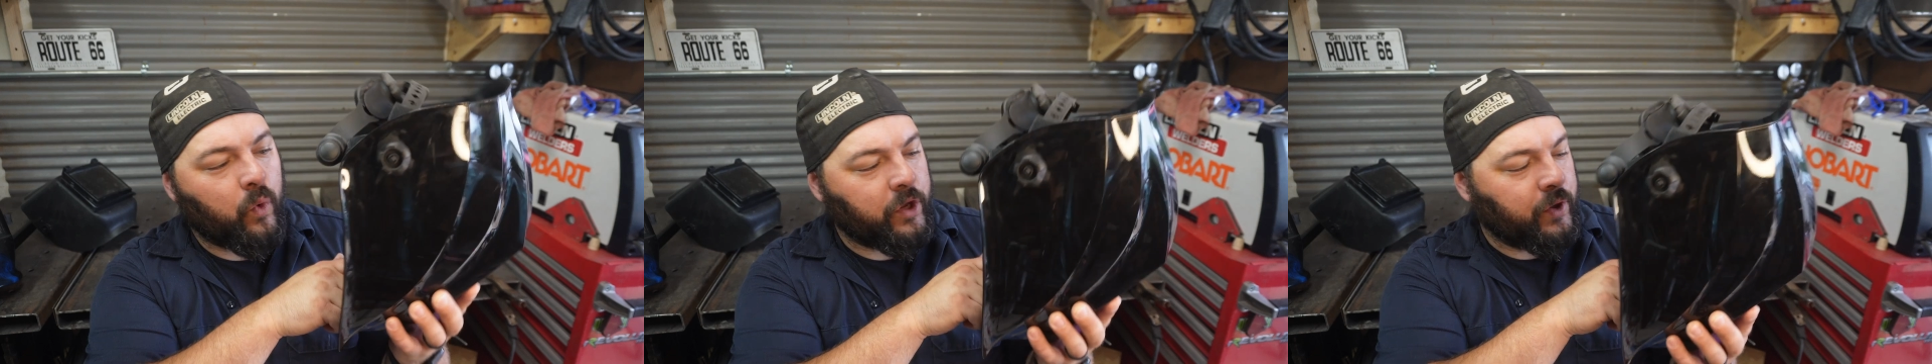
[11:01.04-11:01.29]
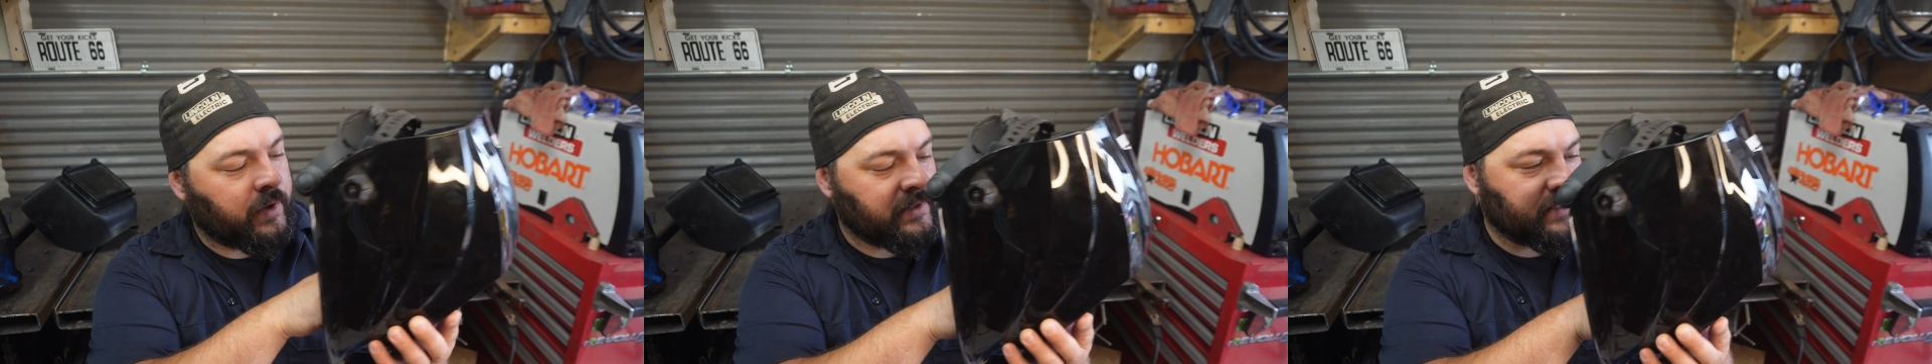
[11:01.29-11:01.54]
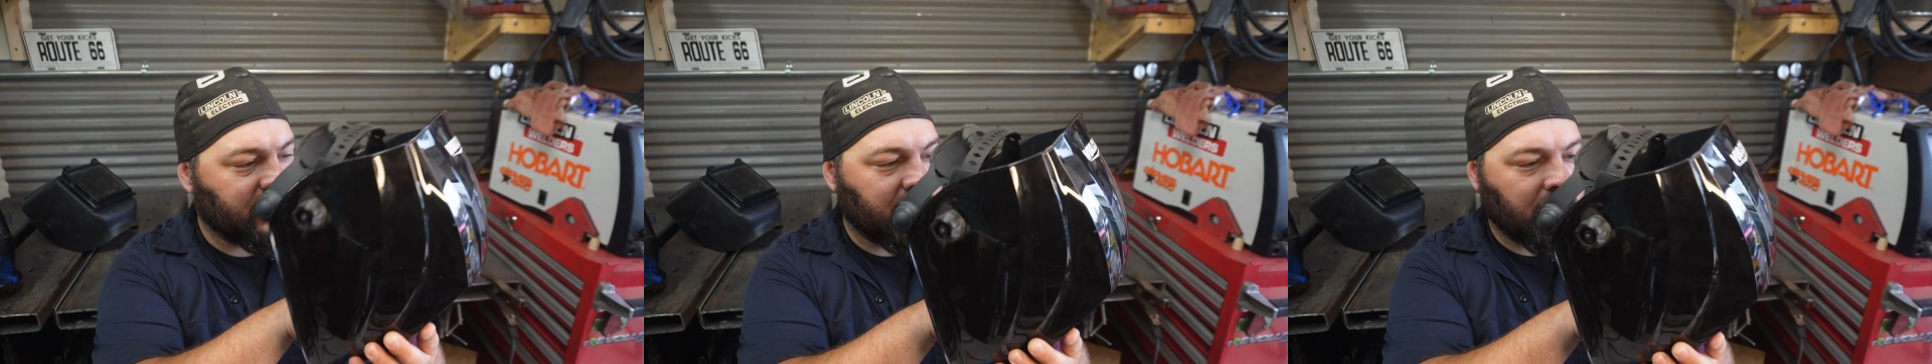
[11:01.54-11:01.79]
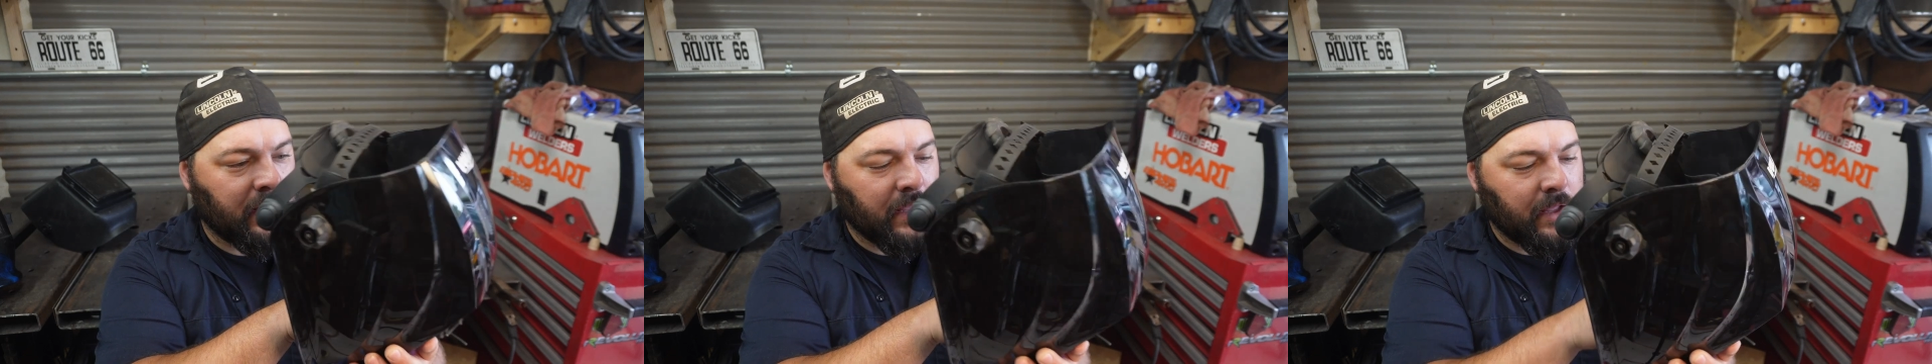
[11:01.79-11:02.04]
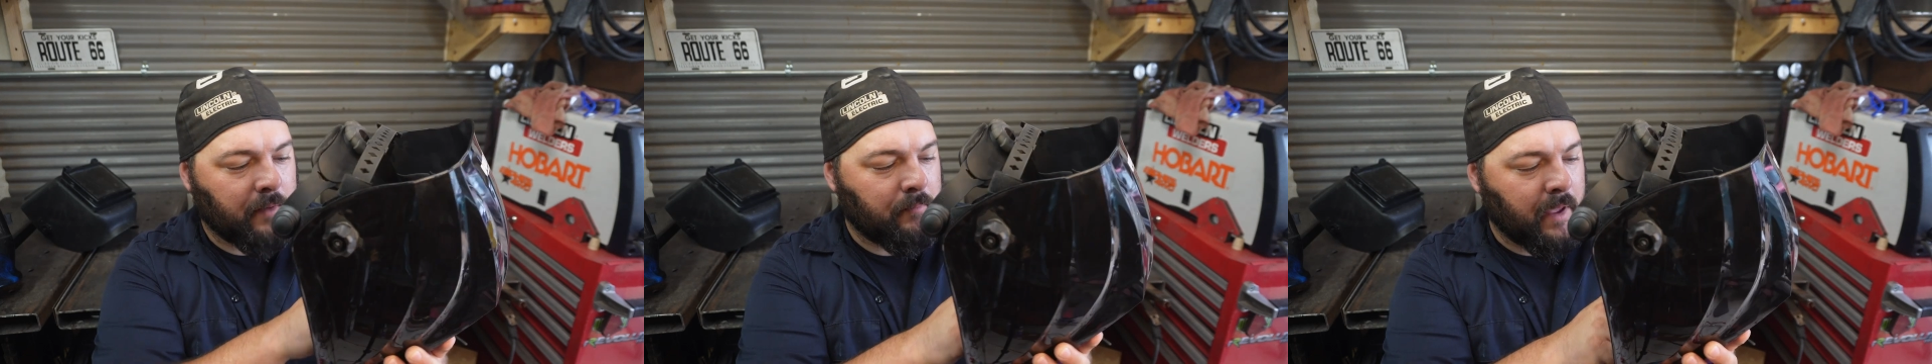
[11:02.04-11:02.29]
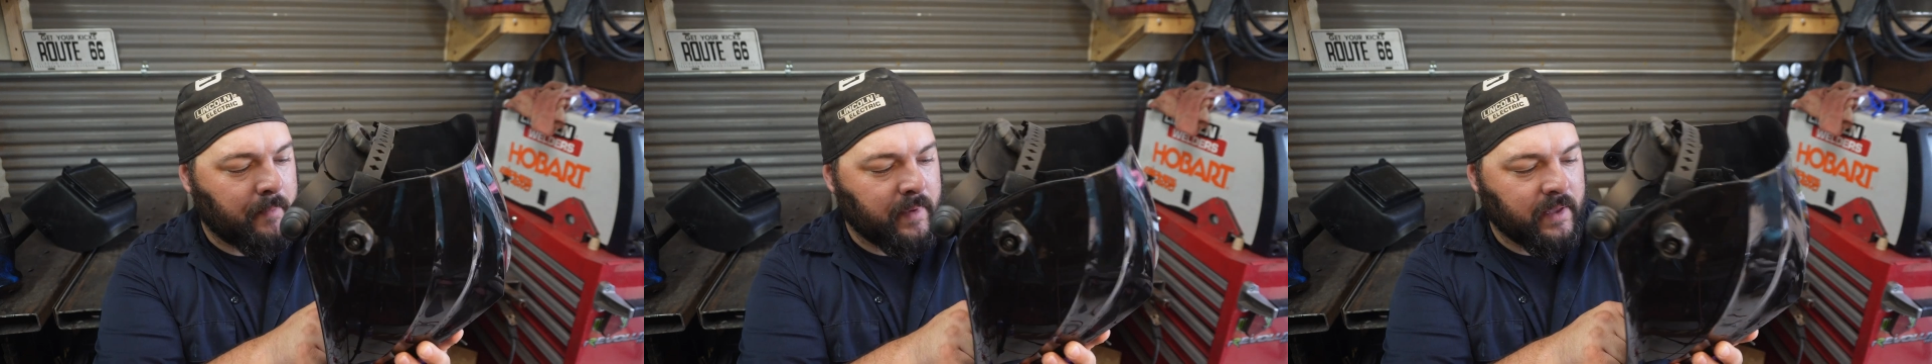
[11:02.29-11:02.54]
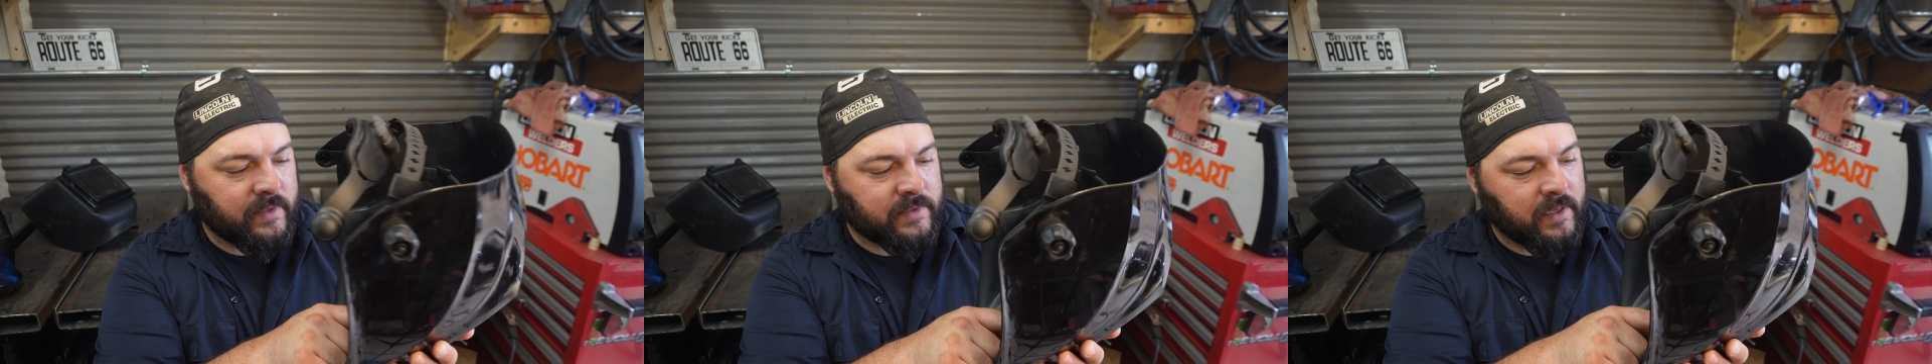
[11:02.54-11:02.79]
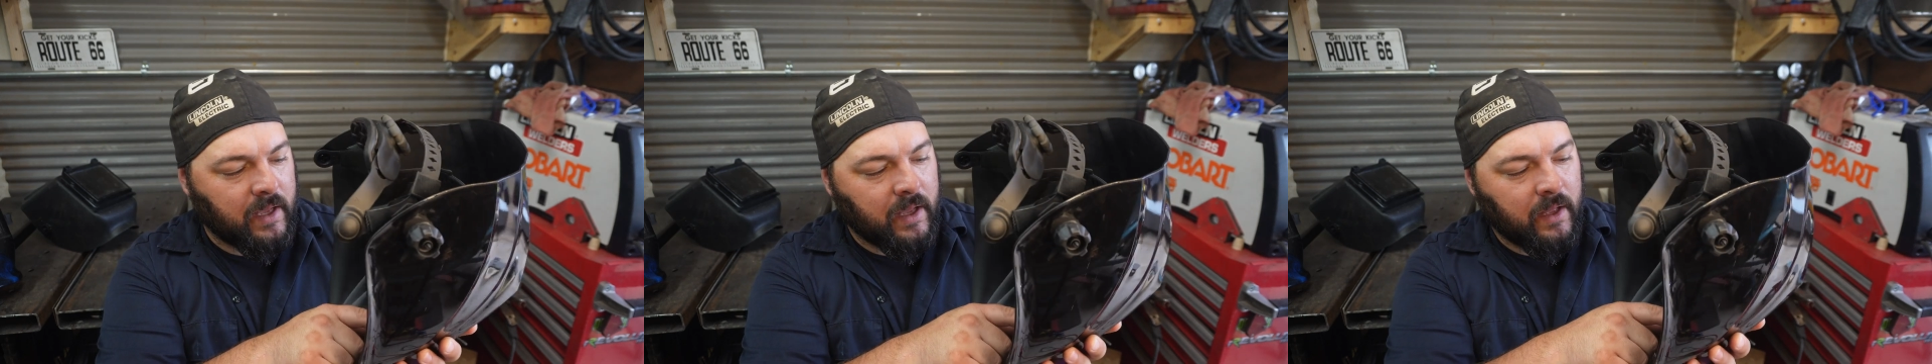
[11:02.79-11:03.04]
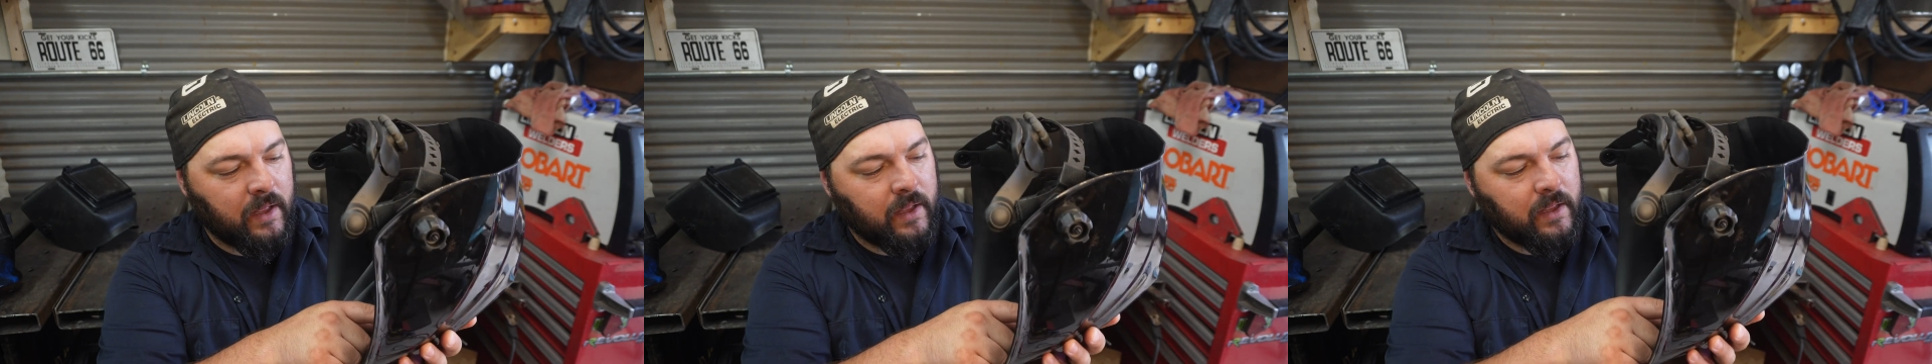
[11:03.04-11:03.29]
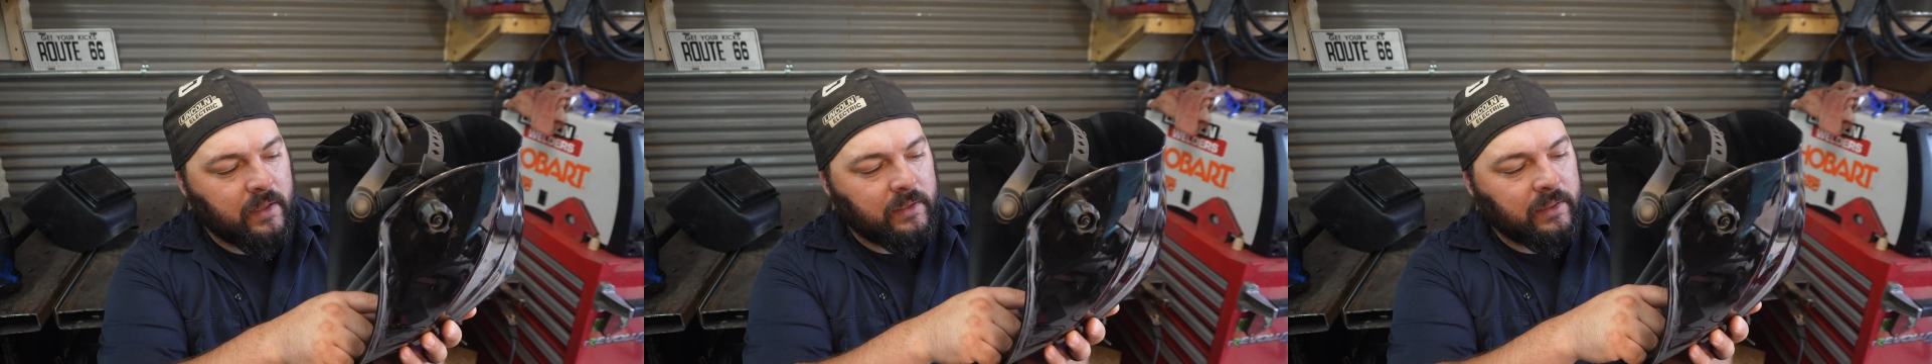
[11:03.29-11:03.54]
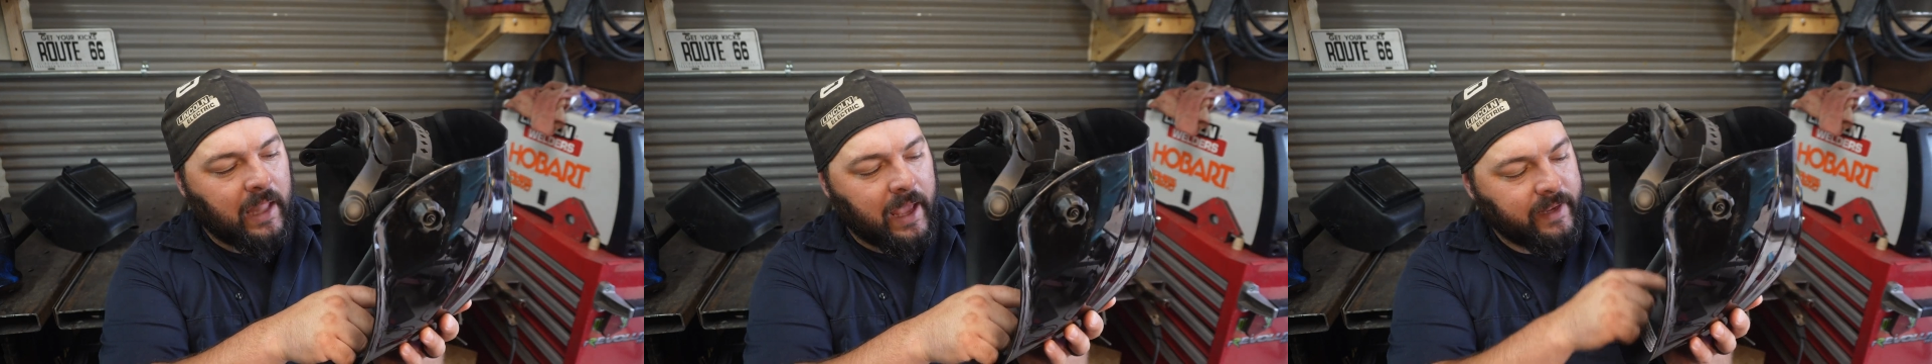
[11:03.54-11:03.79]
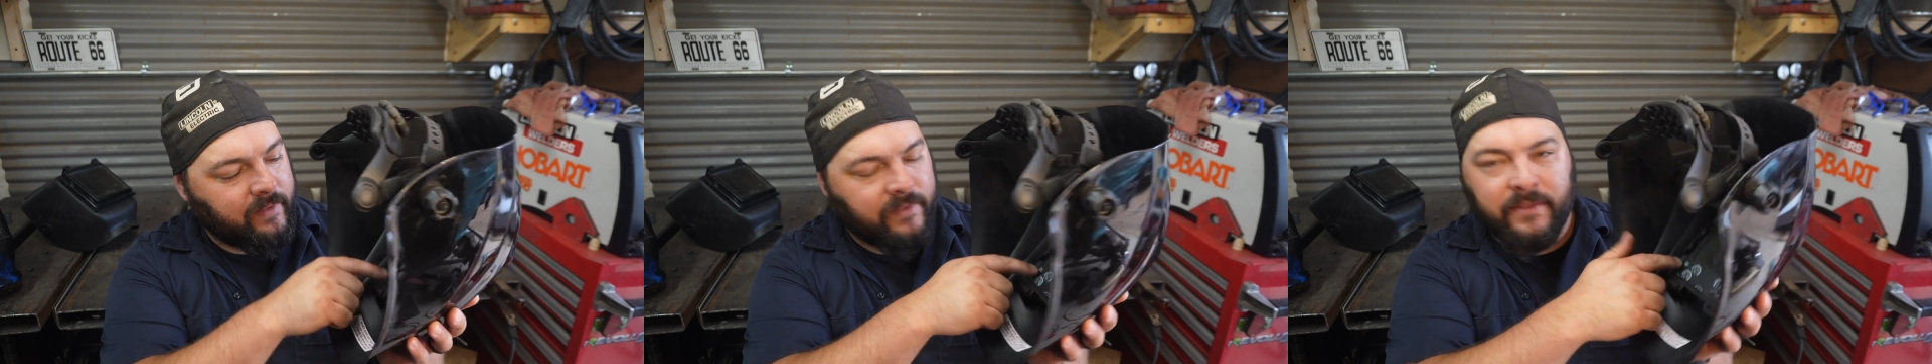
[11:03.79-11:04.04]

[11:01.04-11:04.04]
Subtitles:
you can see. Maybe it's a light,